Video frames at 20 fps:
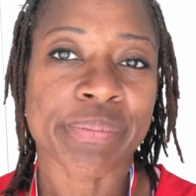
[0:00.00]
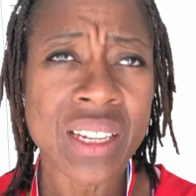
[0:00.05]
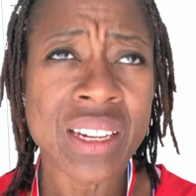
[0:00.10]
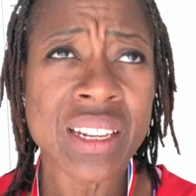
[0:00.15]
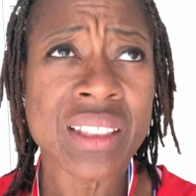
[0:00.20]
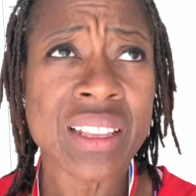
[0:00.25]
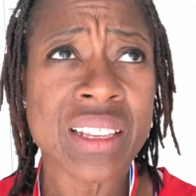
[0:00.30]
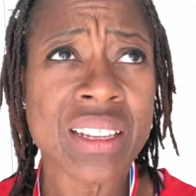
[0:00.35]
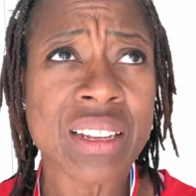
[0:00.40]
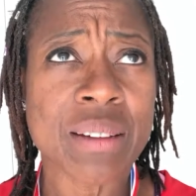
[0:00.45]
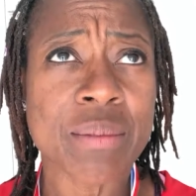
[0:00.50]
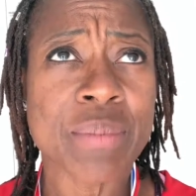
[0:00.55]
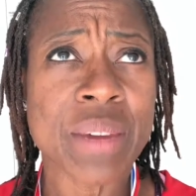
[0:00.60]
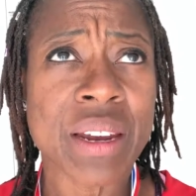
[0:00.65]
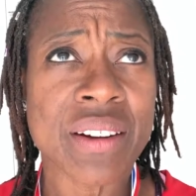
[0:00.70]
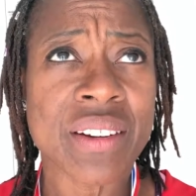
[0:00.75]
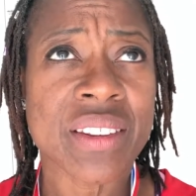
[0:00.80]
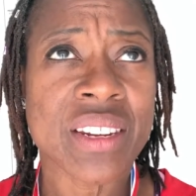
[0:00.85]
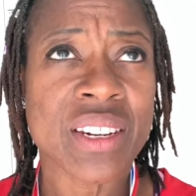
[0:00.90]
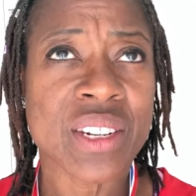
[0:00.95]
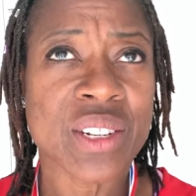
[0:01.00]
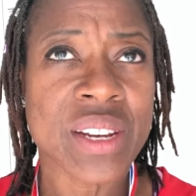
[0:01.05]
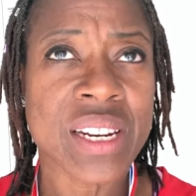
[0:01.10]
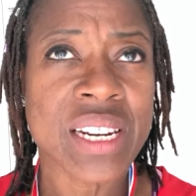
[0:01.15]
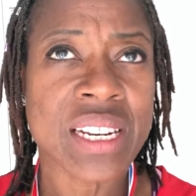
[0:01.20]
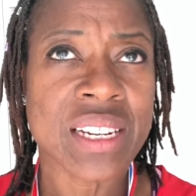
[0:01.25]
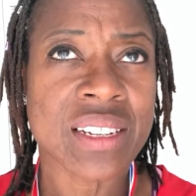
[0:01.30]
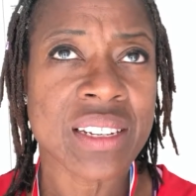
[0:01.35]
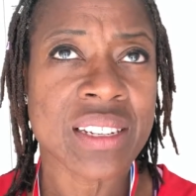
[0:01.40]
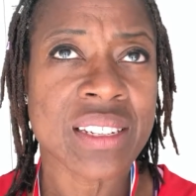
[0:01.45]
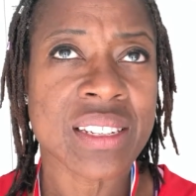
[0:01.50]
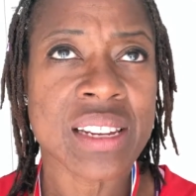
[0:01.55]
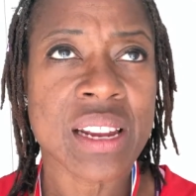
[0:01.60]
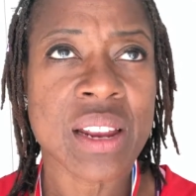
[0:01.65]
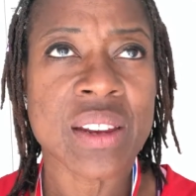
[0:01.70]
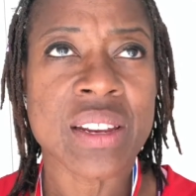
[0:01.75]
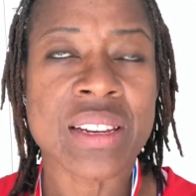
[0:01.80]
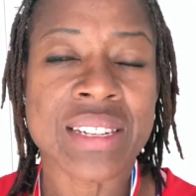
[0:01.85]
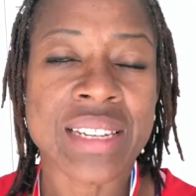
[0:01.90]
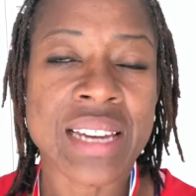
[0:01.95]
And I think that marathon training does
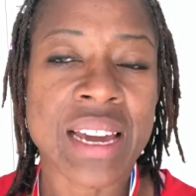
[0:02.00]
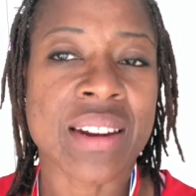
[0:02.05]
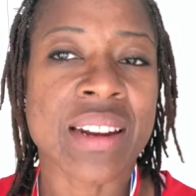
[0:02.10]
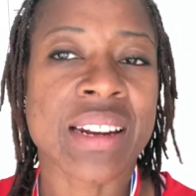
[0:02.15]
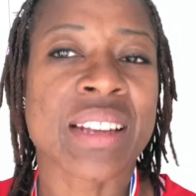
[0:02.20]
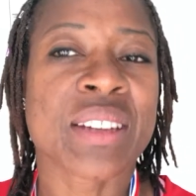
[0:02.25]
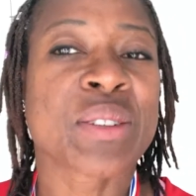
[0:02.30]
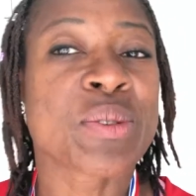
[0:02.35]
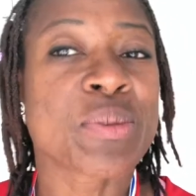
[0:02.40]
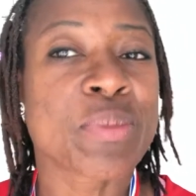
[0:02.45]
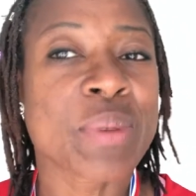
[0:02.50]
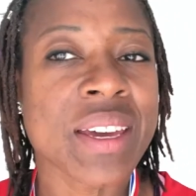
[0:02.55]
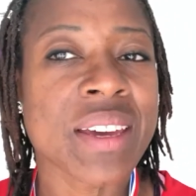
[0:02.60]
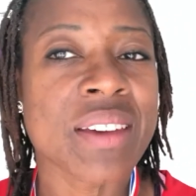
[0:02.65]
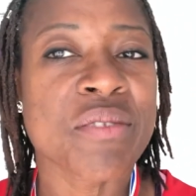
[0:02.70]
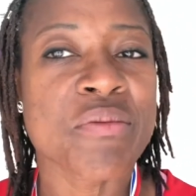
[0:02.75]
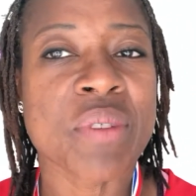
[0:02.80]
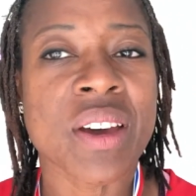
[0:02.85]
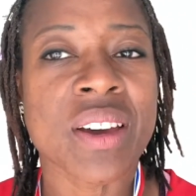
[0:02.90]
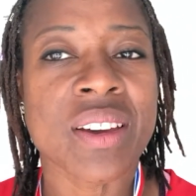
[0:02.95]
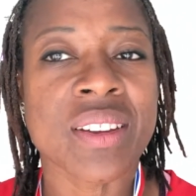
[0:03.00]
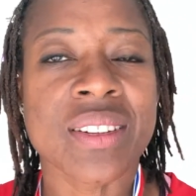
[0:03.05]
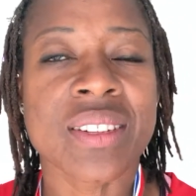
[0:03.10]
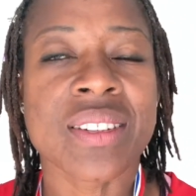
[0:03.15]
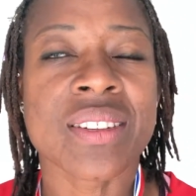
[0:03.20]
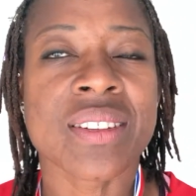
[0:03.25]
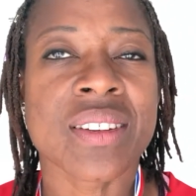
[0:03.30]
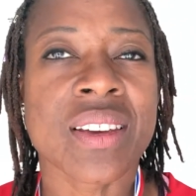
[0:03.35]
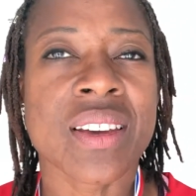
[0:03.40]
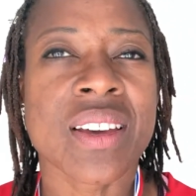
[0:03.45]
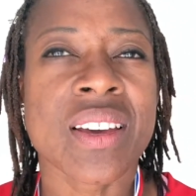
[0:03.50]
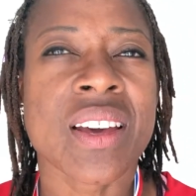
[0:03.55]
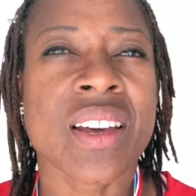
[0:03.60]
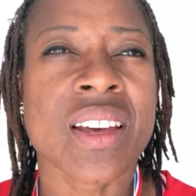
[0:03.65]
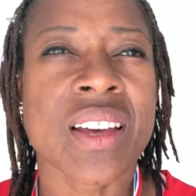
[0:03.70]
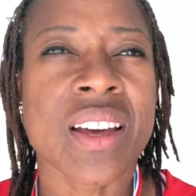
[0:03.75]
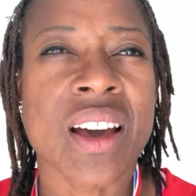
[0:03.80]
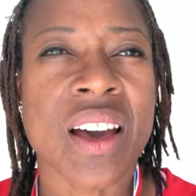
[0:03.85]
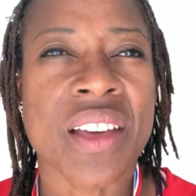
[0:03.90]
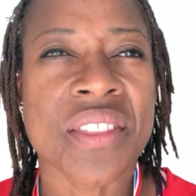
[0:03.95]
slow you down a little bit, but
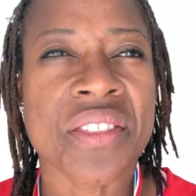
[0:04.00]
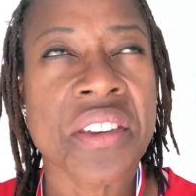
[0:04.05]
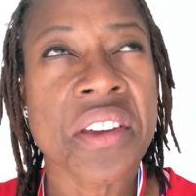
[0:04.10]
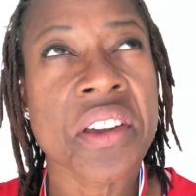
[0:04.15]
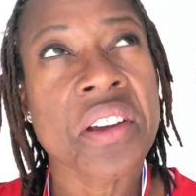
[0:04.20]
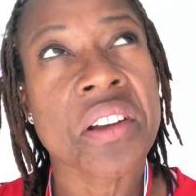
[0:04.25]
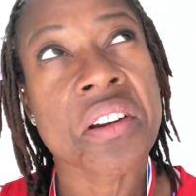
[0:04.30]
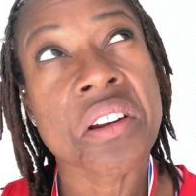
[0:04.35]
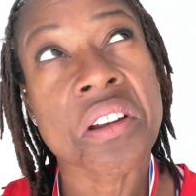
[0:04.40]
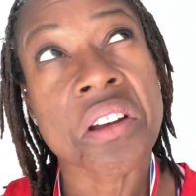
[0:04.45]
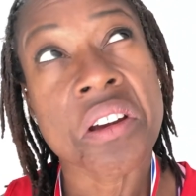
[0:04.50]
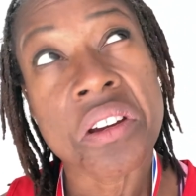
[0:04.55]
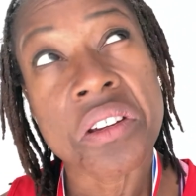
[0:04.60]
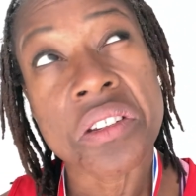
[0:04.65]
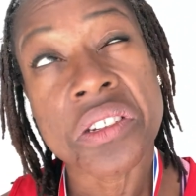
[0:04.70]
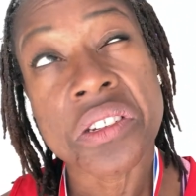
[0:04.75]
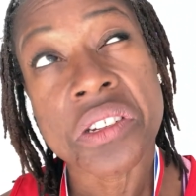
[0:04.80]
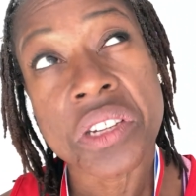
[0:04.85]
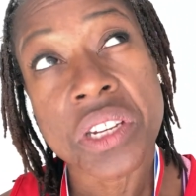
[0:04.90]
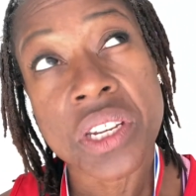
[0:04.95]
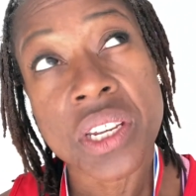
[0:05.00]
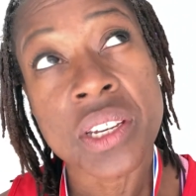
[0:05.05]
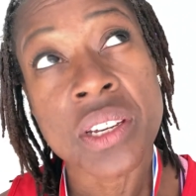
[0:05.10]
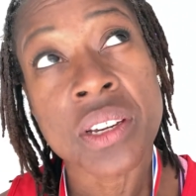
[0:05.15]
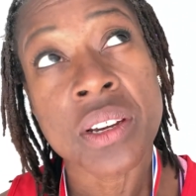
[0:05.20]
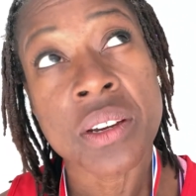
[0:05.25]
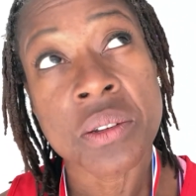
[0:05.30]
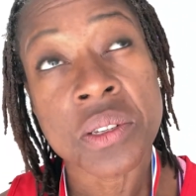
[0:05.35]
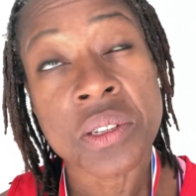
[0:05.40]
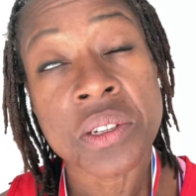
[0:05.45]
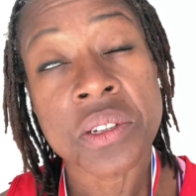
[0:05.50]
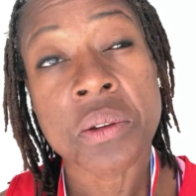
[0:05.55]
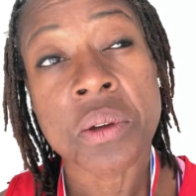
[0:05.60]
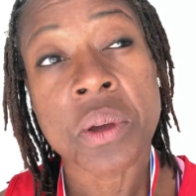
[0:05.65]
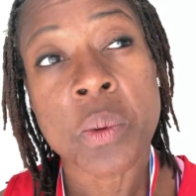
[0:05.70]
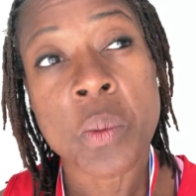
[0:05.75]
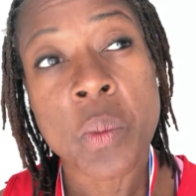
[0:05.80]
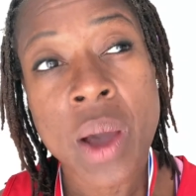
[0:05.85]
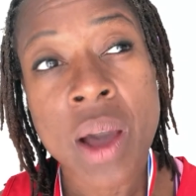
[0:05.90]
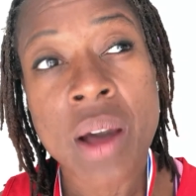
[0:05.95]
I think last year I was
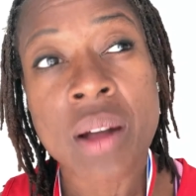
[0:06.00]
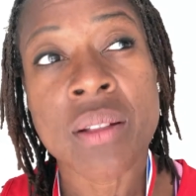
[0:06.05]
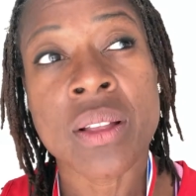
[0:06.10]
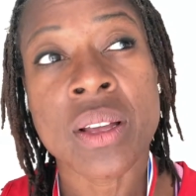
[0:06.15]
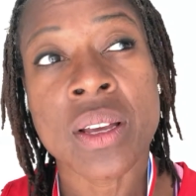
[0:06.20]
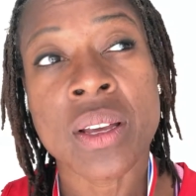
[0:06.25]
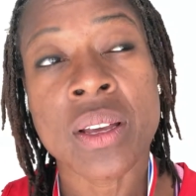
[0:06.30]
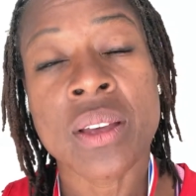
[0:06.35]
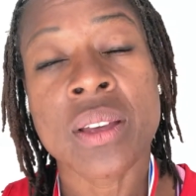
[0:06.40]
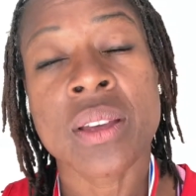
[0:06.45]
doing well